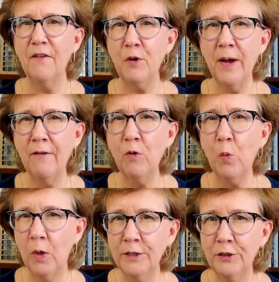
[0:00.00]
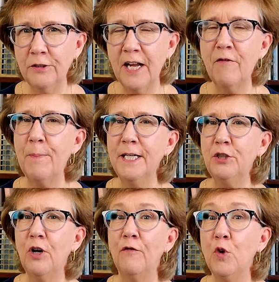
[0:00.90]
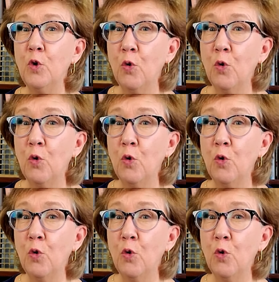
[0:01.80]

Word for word: Have you ever wondered if a picture of your